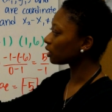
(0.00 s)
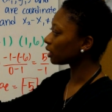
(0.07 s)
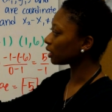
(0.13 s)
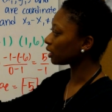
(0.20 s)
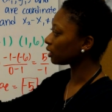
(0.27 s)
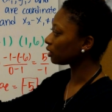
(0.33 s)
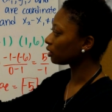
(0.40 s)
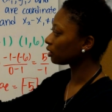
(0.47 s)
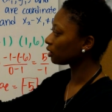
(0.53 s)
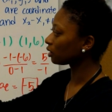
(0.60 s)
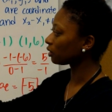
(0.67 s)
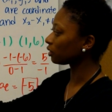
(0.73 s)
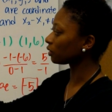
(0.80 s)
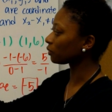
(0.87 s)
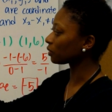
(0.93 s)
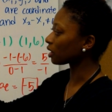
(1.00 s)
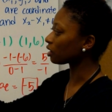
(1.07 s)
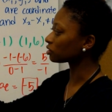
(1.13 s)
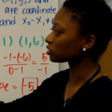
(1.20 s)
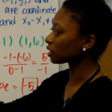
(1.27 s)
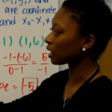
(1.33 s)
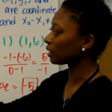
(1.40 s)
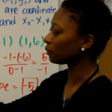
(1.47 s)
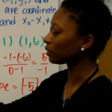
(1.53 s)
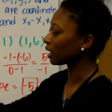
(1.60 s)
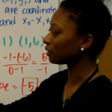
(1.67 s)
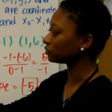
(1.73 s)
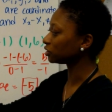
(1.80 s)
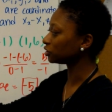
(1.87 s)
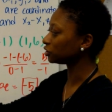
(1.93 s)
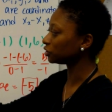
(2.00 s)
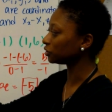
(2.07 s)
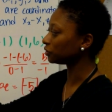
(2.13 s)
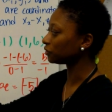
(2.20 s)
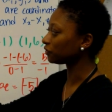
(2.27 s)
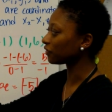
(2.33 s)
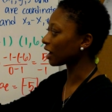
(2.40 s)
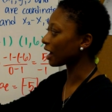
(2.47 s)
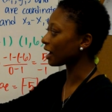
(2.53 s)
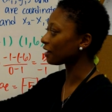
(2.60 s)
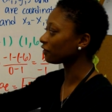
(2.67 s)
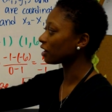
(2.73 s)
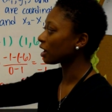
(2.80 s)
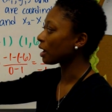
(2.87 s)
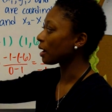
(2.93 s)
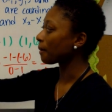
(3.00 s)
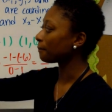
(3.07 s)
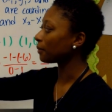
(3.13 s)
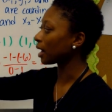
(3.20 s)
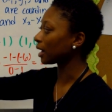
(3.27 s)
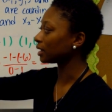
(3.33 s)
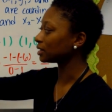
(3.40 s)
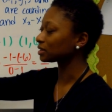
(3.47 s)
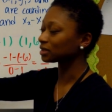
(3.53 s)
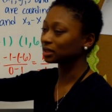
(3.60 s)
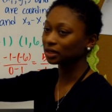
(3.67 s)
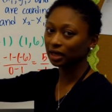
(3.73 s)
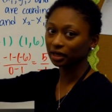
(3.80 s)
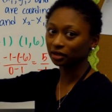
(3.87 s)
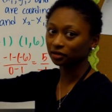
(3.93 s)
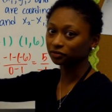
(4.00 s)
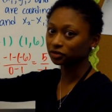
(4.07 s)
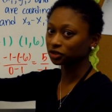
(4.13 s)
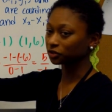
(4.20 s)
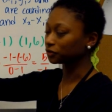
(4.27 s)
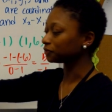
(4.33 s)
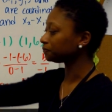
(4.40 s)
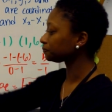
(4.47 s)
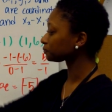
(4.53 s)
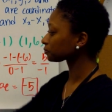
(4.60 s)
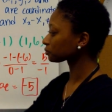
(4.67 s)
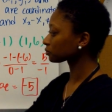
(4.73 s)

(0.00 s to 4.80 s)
1. Then we also have, we have to do 5 minus a negative 2.